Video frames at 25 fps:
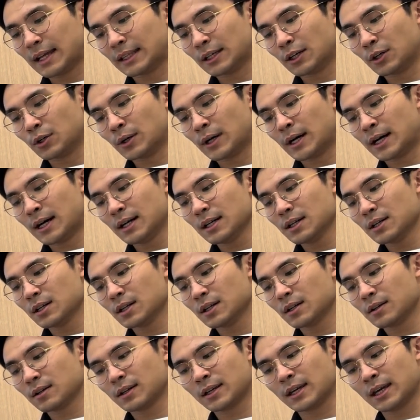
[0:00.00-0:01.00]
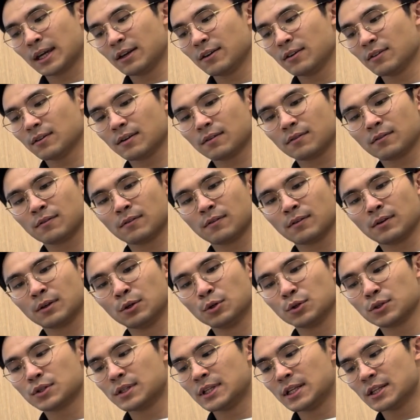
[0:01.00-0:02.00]
tell you okay,
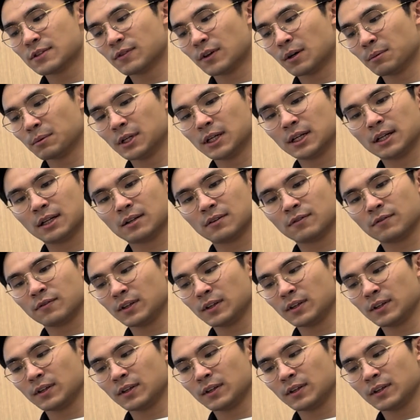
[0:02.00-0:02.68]
use this formula.